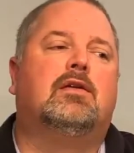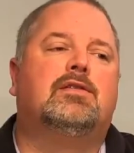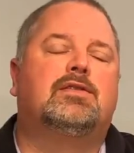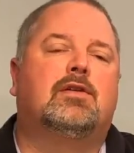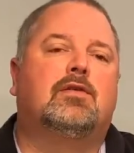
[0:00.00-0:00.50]

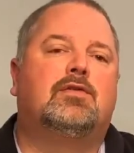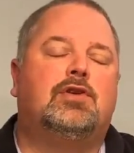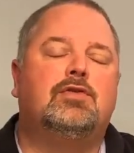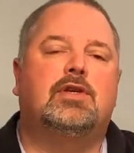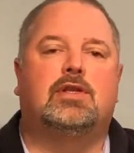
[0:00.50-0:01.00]
So
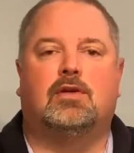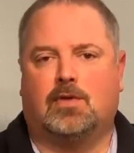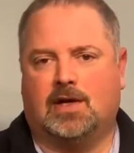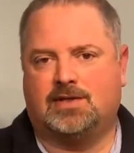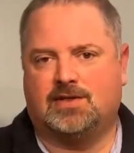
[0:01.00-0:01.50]
choosing the
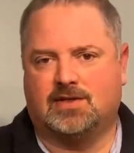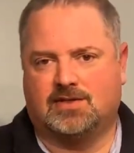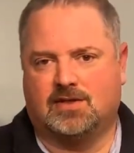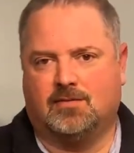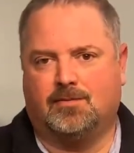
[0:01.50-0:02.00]
right
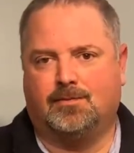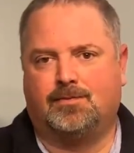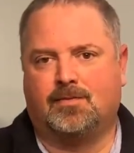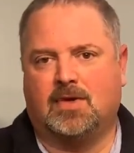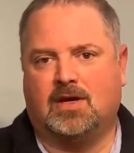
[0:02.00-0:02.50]
system,
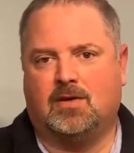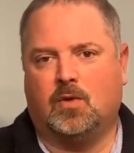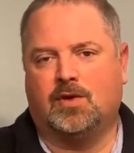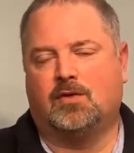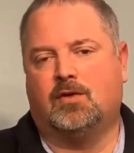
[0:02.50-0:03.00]

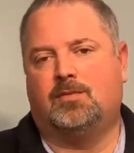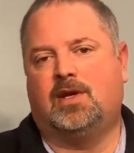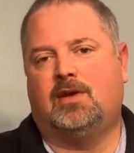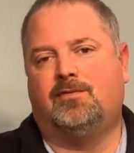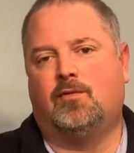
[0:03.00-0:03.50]
whether it
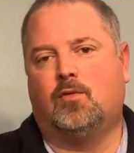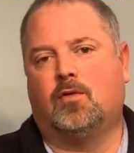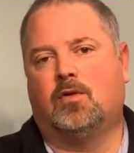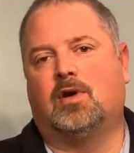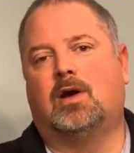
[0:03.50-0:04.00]
be
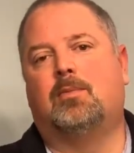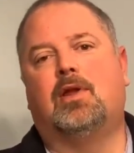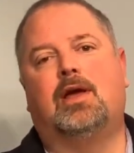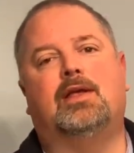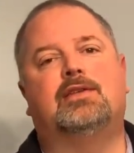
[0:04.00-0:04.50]
for
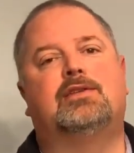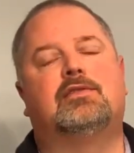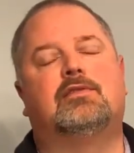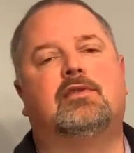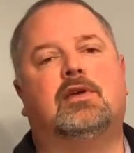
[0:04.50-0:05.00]

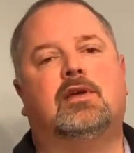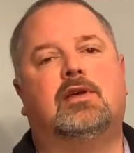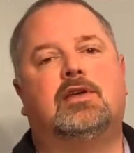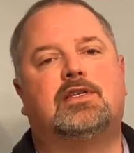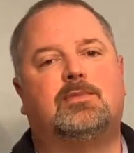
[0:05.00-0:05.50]
appliance
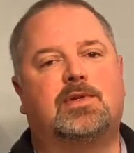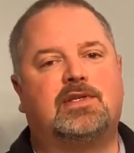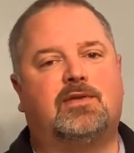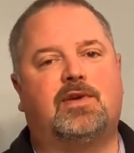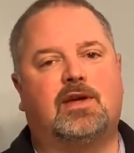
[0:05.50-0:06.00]

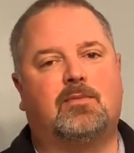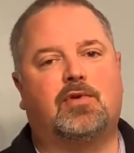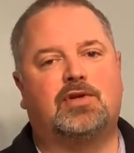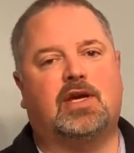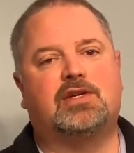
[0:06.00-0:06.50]
specific
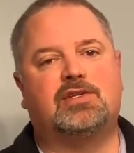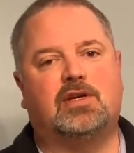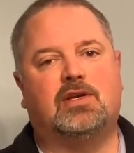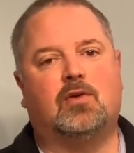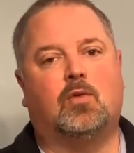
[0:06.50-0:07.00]

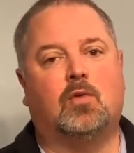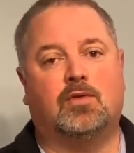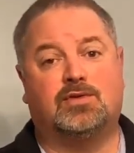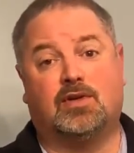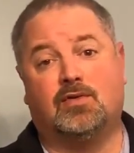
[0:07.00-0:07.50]
protection
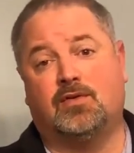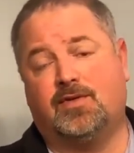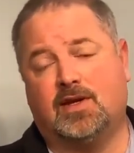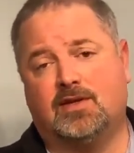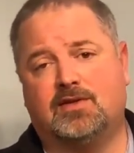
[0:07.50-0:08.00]
or zone
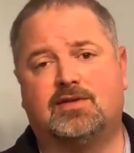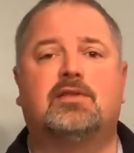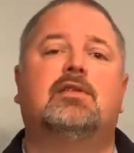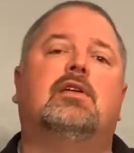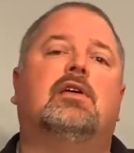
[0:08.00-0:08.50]

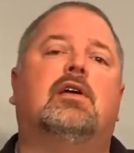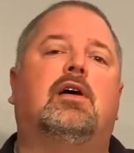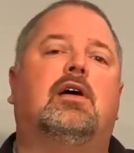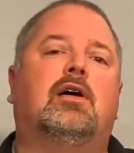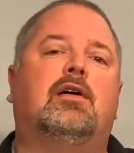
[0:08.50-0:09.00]
defense,
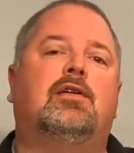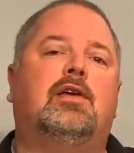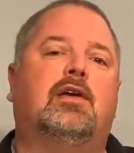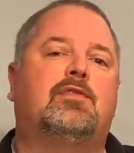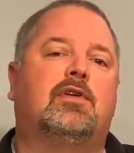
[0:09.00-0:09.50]

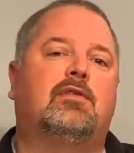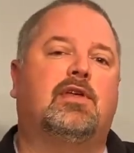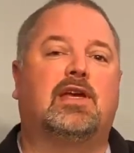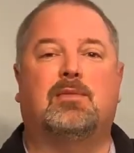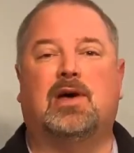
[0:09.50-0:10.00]
you have to
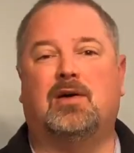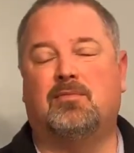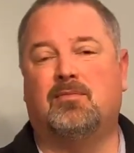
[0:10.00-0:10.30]
think about